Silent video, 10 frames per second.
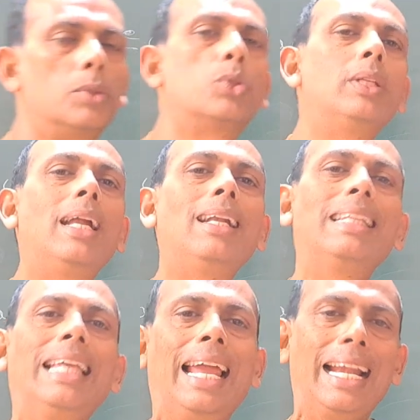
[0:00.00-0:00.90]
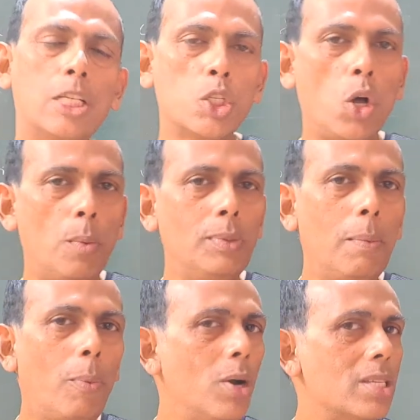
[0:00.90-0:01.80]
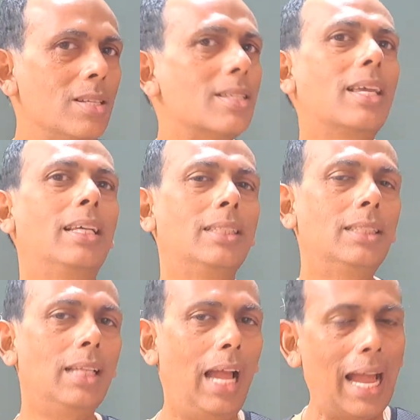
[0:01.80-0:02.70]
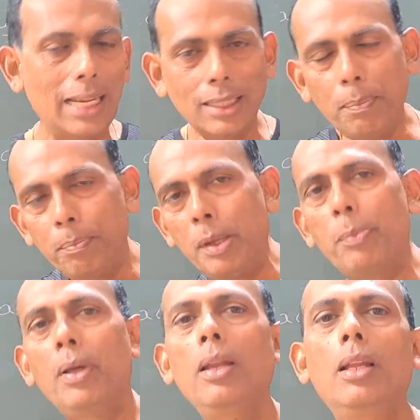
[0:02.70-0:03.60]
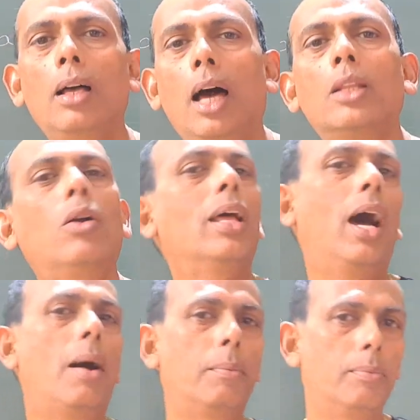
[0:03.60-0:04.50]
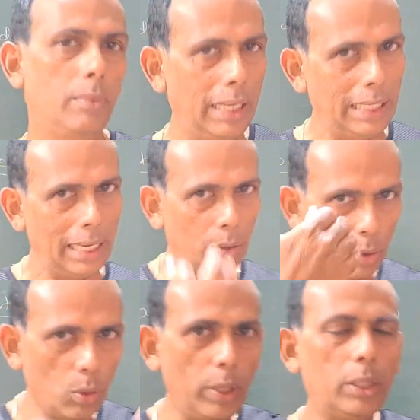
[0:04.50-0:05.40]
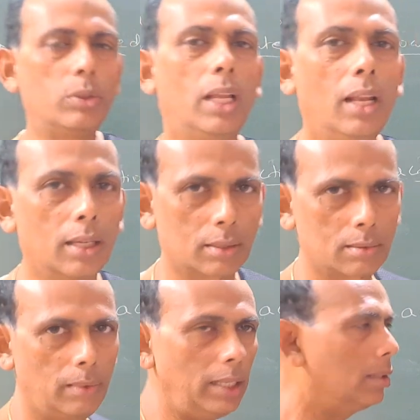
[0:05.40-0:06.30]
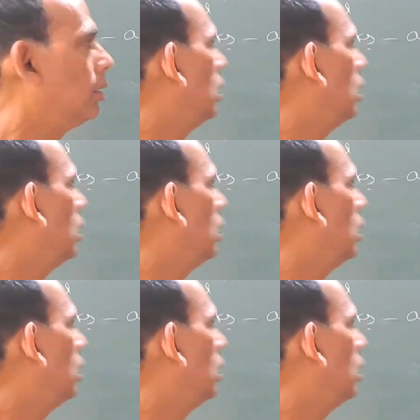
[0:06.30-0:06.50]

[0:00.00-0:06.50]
So that they absorb the poisonous gases and the people are not harmed. They don't go into the lungs, right?